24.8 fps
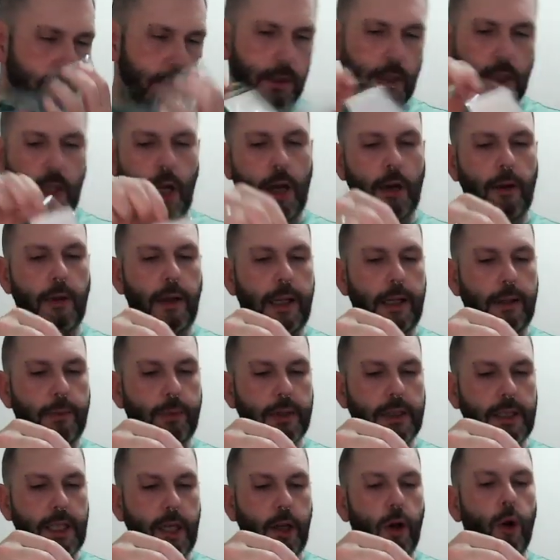No, it
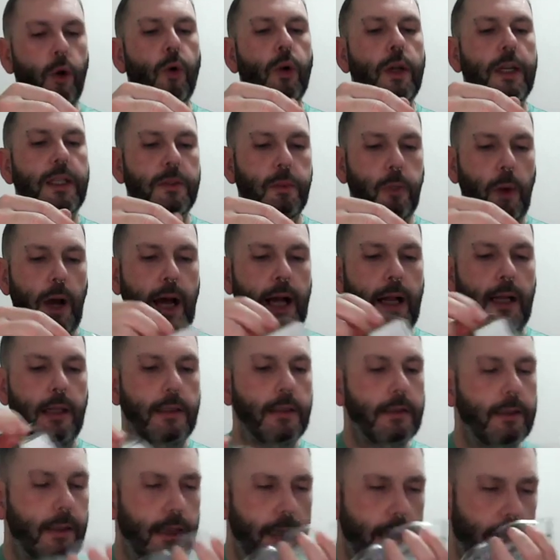was the All Is Well
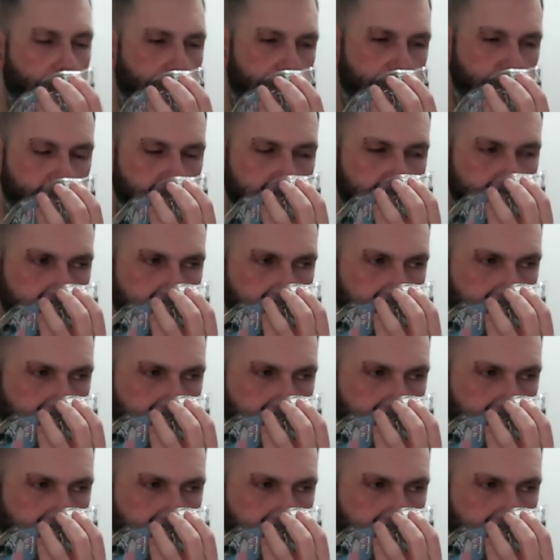collection.